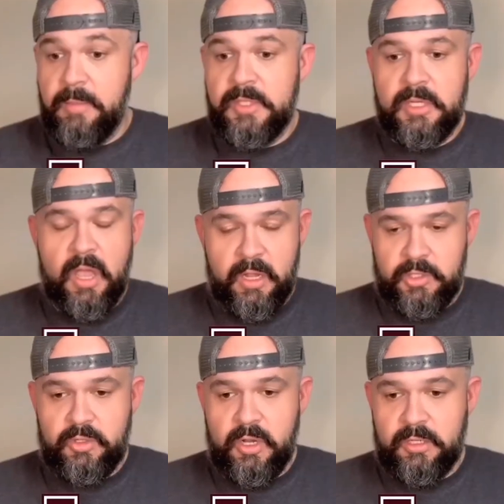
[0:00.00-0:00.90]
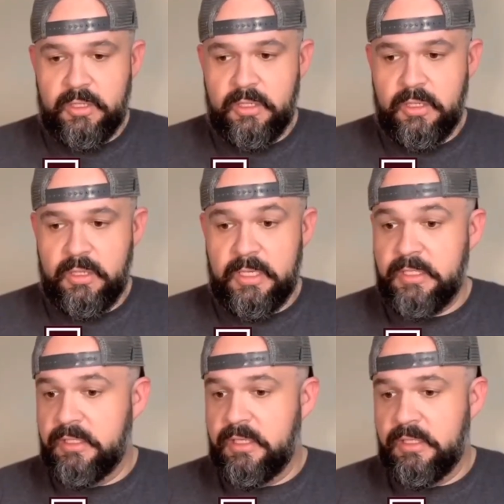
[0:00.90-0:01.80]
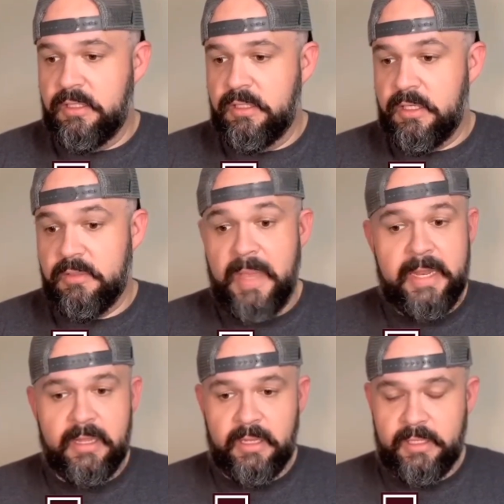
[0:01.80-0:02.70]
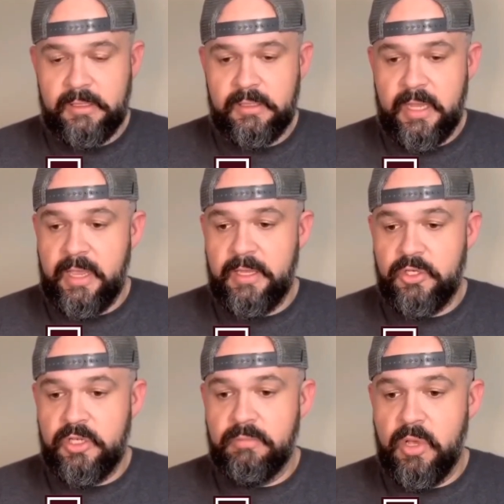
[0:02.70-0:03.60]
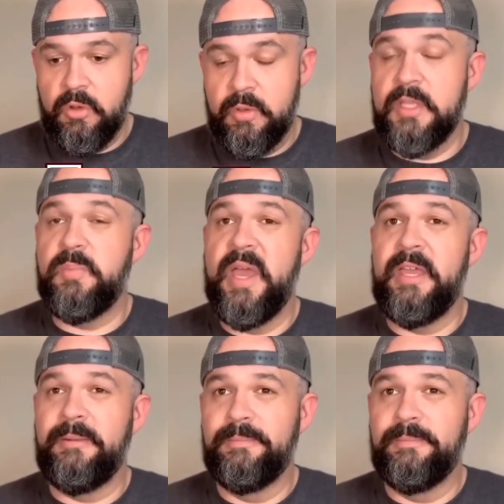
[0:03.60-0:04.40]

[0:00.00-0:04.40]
is a construct existence is meaningless and Jimbo is pain.